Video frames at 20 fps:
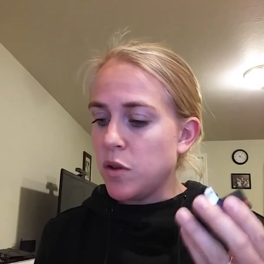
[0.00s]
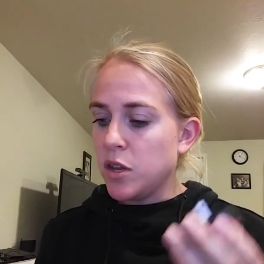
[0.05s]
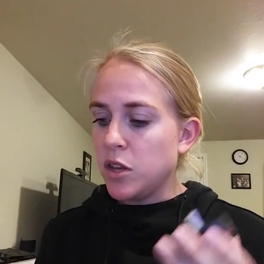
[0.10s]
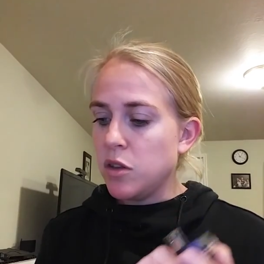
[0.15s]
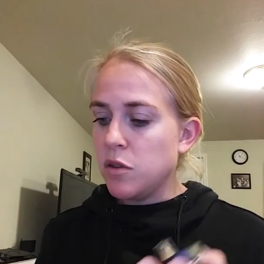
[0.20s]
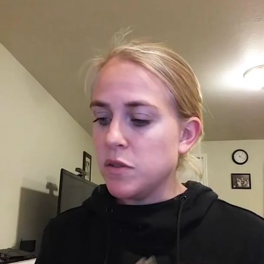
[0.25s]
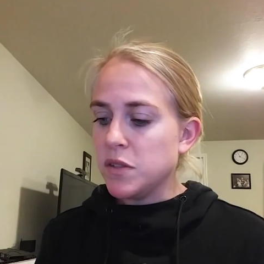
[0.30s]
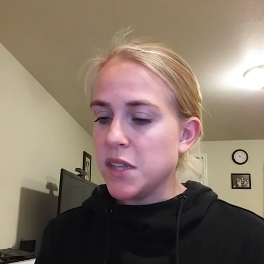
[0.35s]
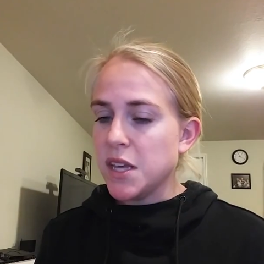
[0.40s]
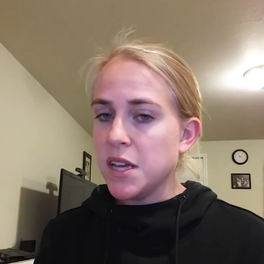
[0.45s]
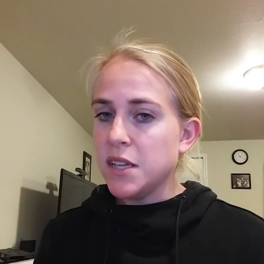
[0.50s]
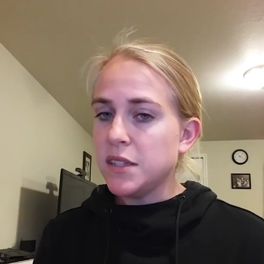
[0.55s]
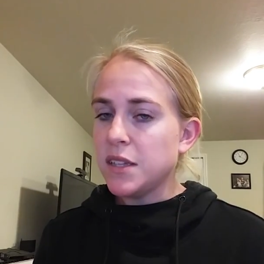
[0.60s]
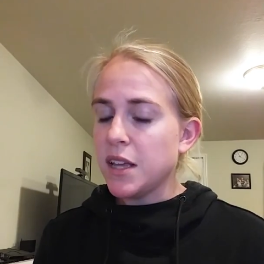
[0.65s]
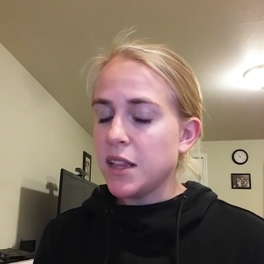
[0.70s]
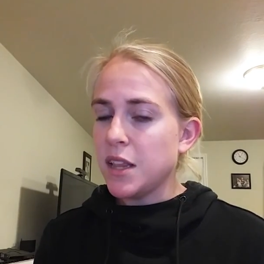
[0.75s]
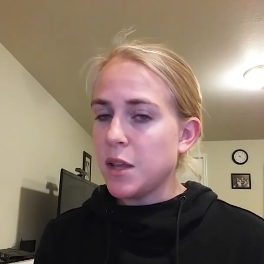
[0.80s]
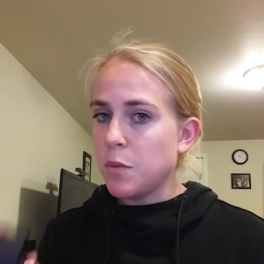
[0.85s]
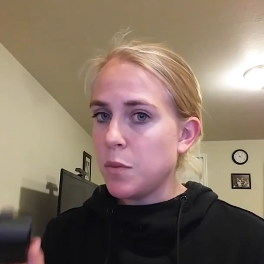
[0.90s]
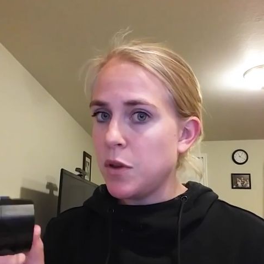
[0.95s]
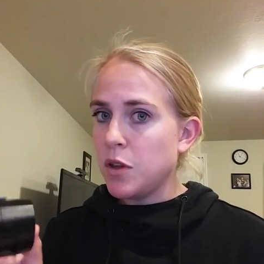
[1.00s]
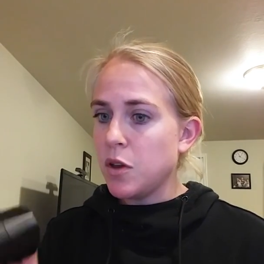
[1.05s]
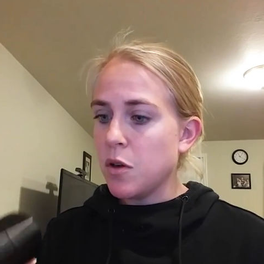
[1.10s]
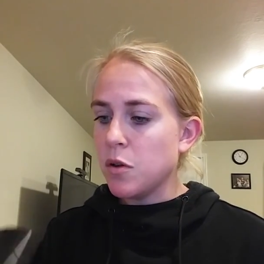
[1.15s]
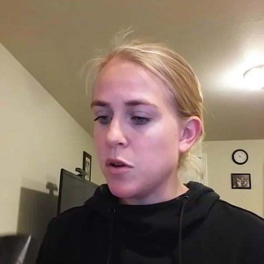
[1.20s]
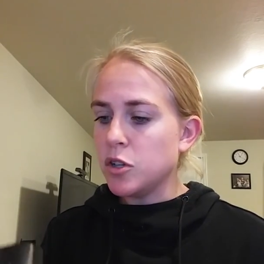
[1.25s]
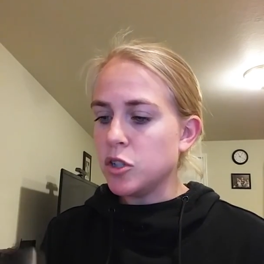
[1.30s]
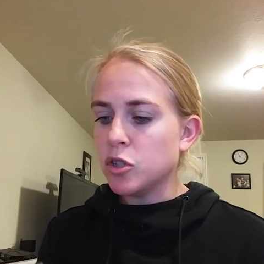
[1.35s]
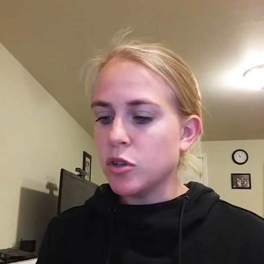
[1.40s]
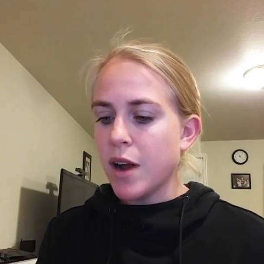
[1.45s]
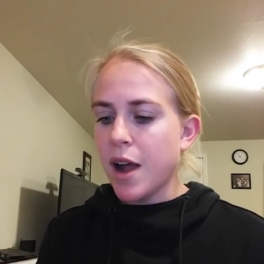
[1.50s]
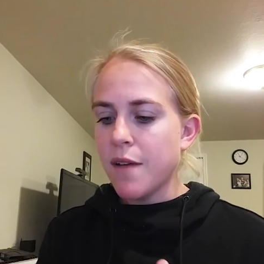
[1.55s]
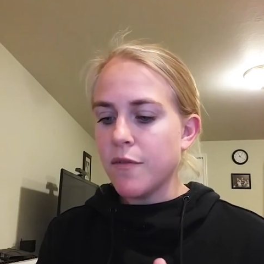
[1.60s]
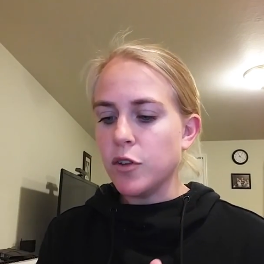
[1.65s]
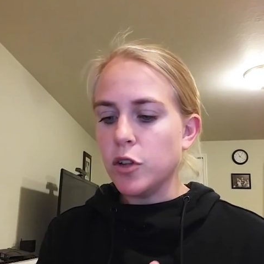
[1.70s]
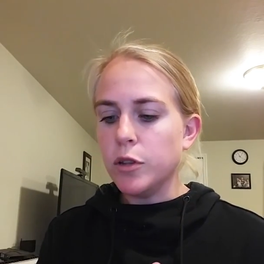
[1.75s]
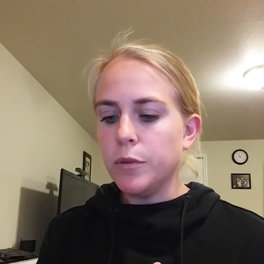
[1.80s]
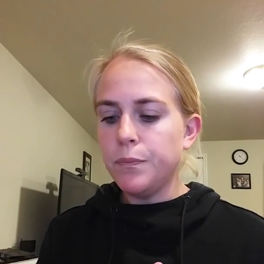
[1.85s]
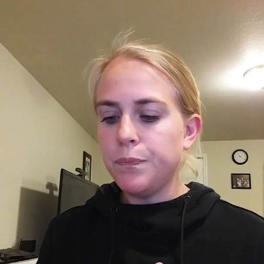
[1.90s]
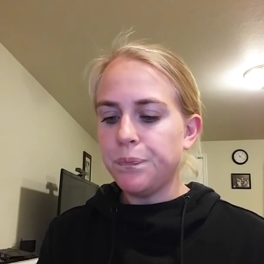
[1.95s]
can use this. And then when you go to
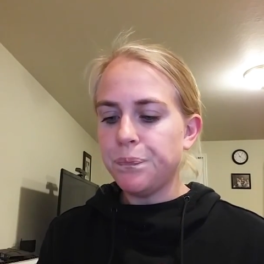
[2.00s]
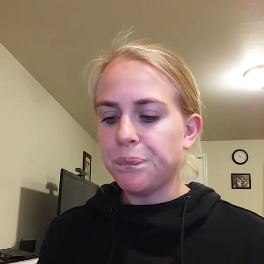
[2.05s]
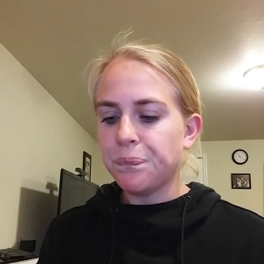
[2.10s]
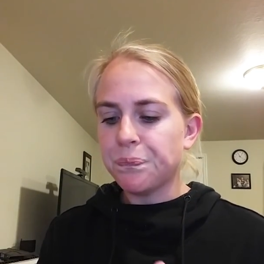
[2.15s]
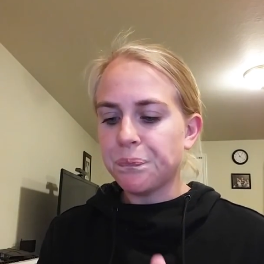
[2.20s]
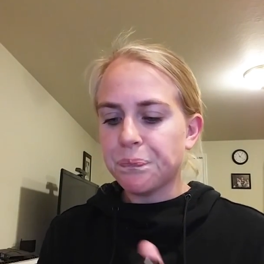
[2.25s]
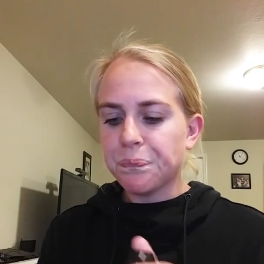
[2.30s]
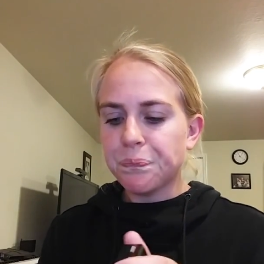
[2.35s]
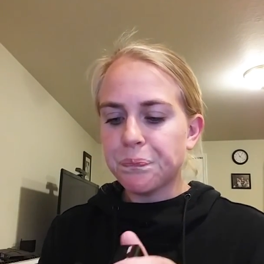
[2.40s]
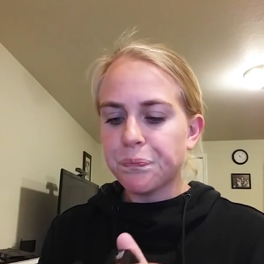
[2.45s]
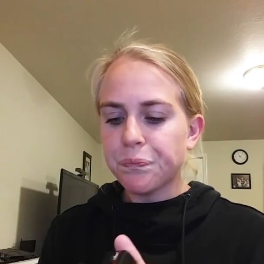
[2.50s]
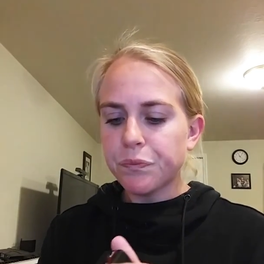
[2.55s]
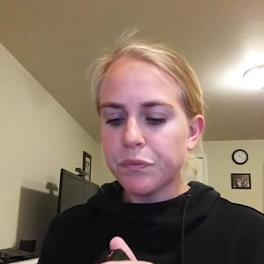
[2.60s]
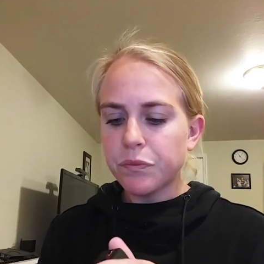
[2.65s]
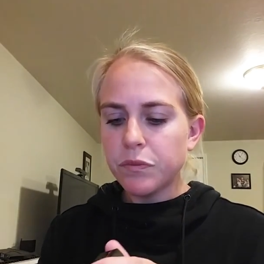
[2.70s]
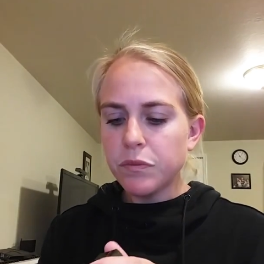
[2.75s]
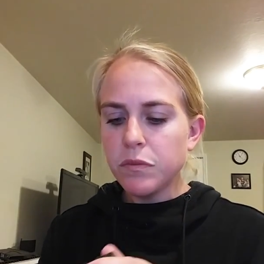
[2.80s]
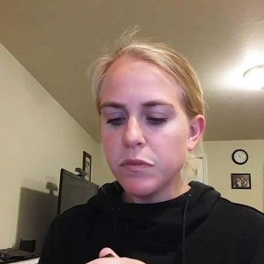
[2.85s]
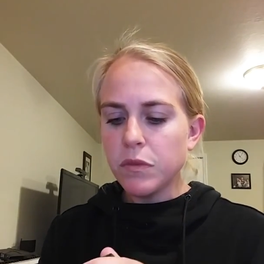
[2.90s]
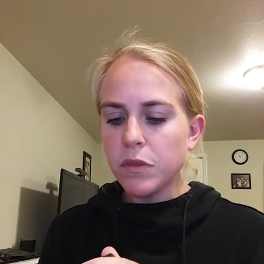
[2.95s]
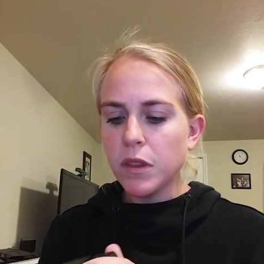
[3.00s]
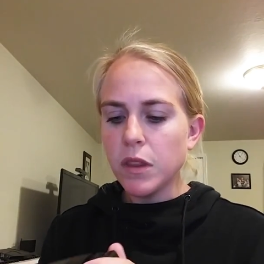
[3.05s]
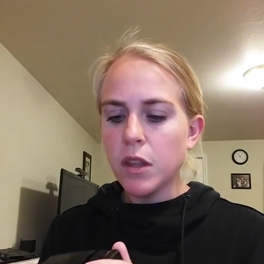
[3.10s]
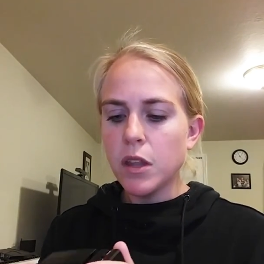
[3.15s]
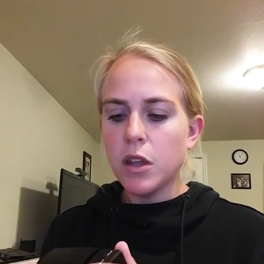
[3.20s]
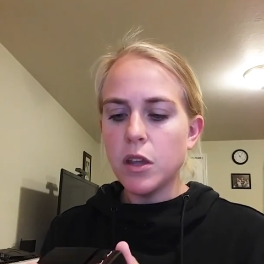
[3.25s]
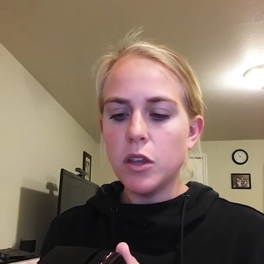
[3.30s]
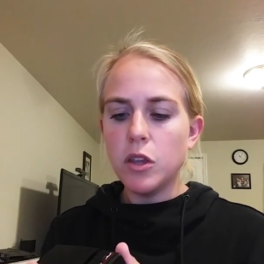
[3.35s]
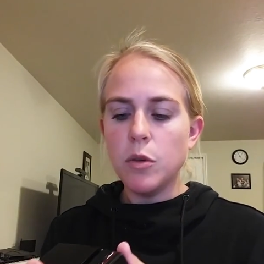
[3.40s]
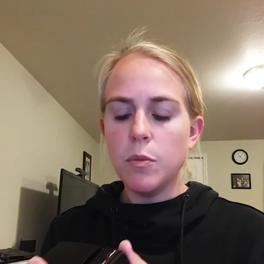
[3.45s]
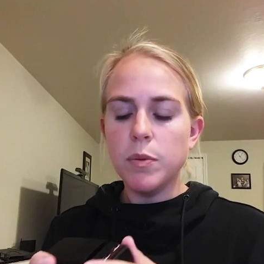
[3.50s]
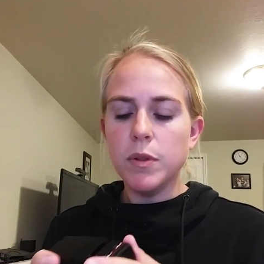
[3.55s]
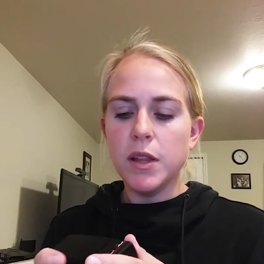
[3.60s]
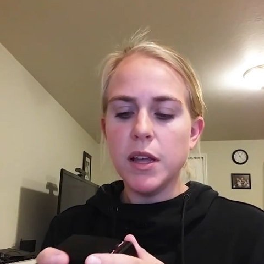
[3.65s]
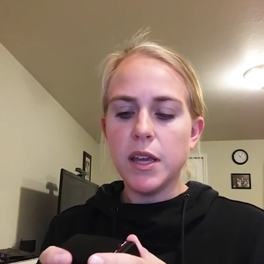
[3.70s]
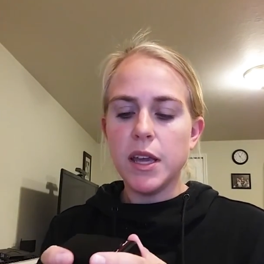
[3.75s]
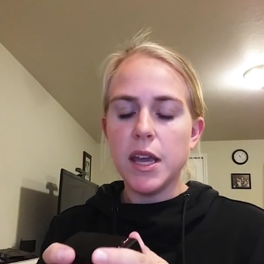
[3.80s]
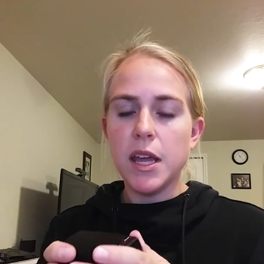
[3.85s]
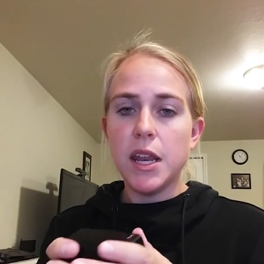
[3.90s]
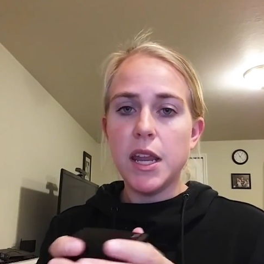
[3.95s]
travel, you
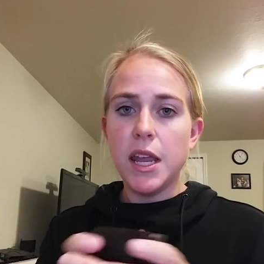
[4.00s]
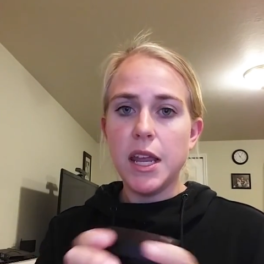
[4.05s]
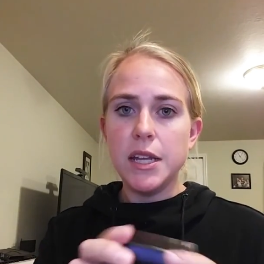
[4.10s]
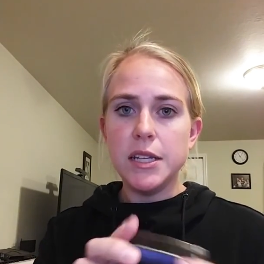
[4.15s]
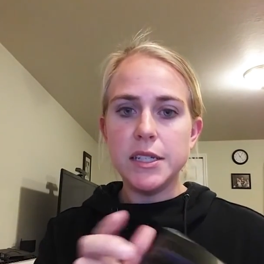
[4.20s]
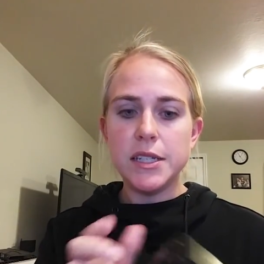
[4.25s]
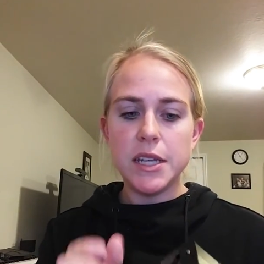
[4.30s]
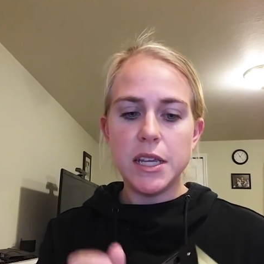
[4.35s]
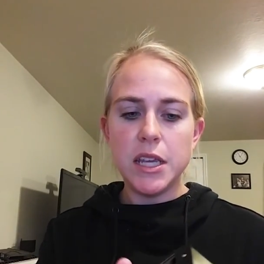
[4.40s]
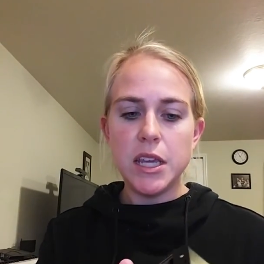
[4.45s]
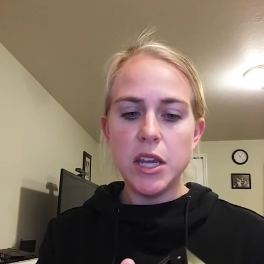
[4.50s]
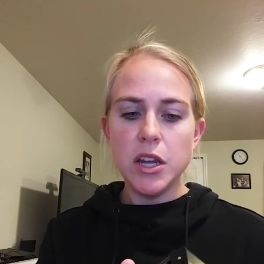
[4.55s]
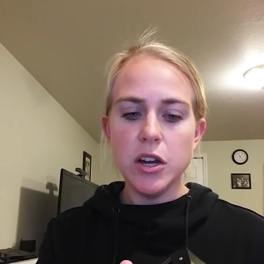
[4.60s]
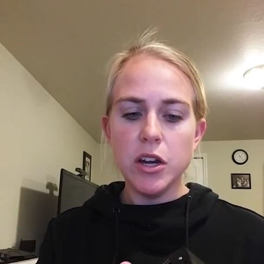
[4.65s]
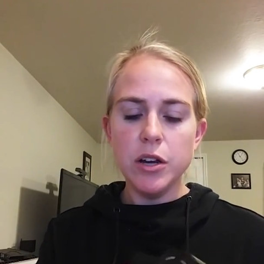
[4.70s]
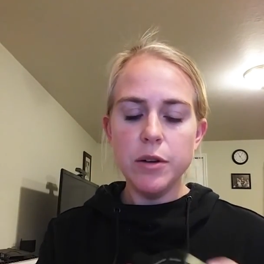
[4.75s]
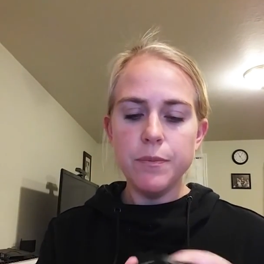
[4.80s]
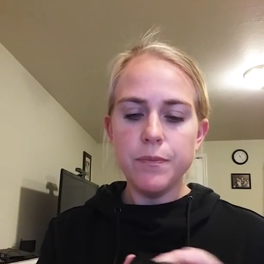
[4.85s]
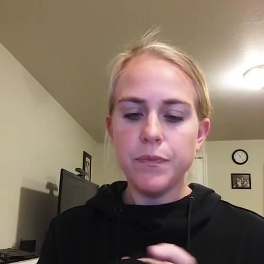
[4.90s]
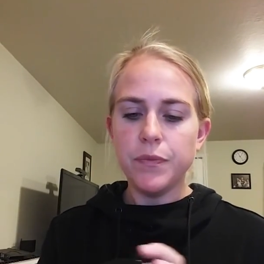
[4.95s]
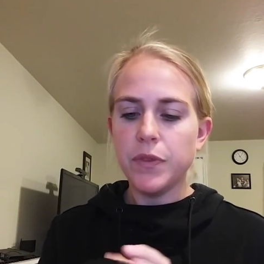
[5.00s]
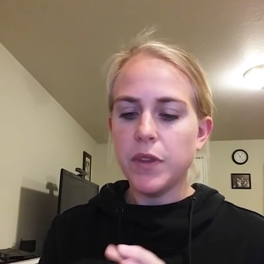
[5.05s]
plug it into here.